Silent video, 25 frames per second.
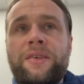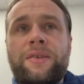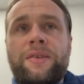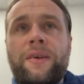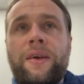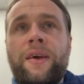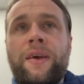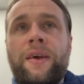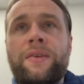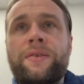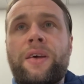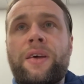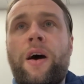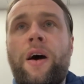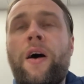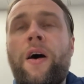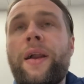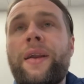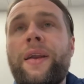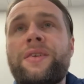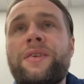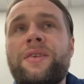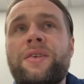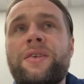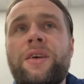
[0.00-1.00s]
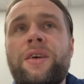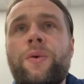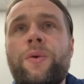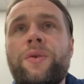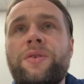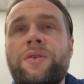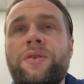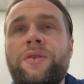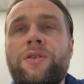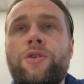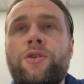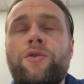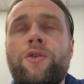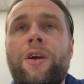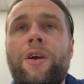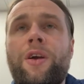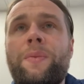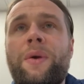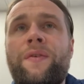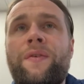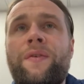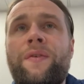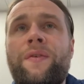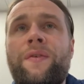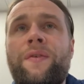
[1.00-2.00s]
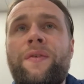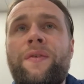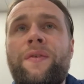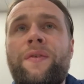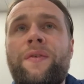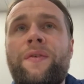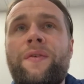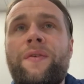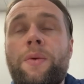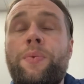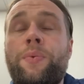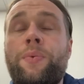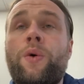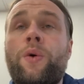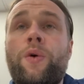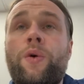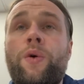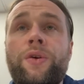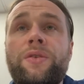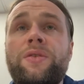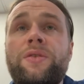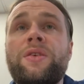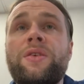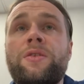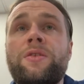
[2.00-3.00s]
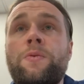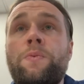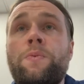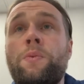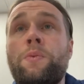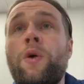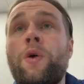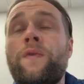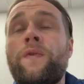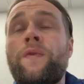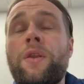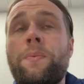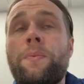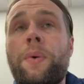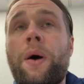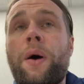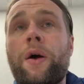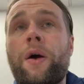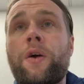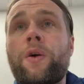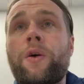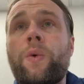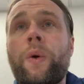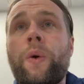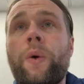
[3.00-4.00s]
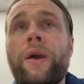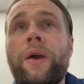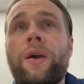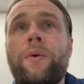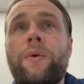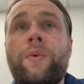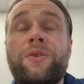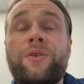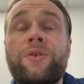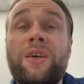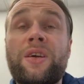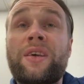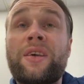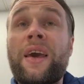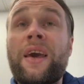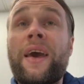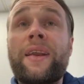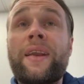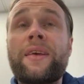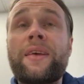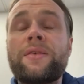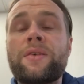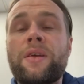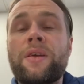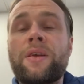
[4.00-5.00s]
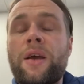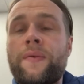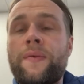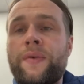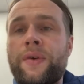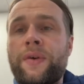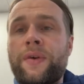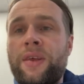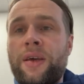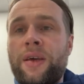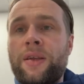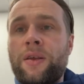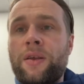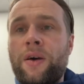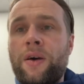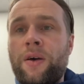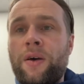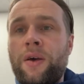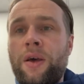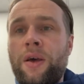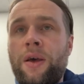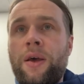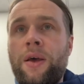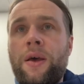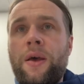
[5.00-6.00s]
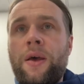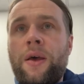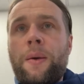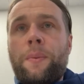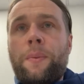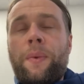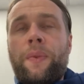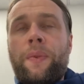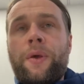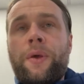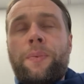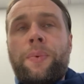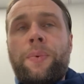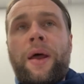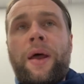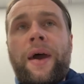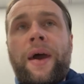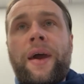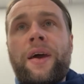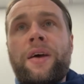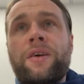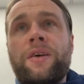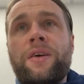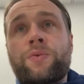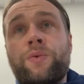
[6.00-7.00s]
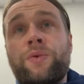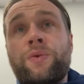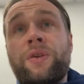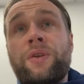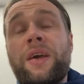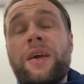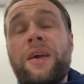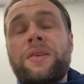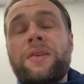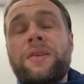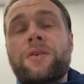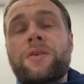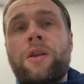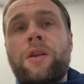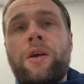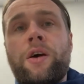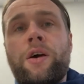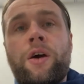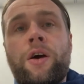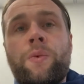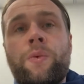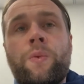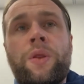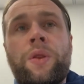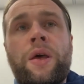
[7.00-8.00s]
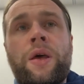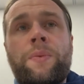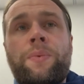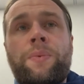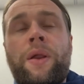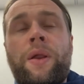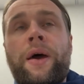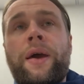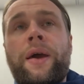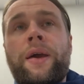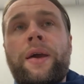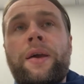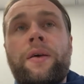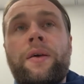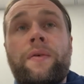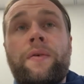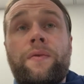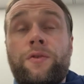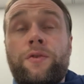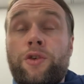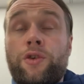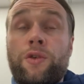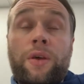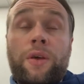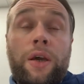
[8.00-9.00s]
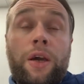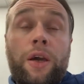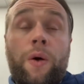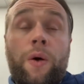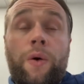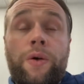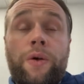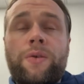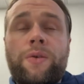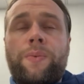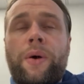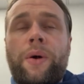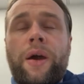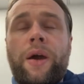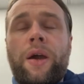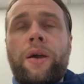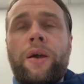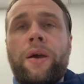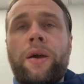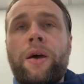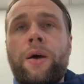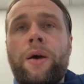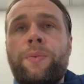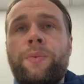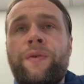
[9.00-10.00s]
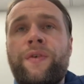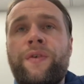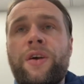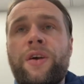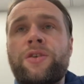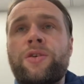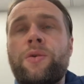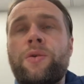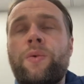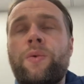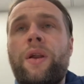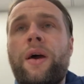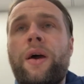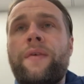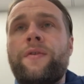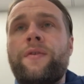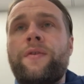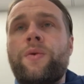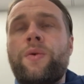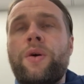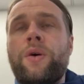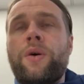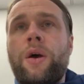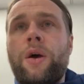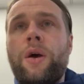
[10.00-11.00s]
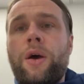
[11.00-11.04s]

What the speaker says: It's highly skilled. It's extremely fast. The importance is moving the puck quick, which again is another thing that the players will need to learn when they play, should they go on to play at a professional level.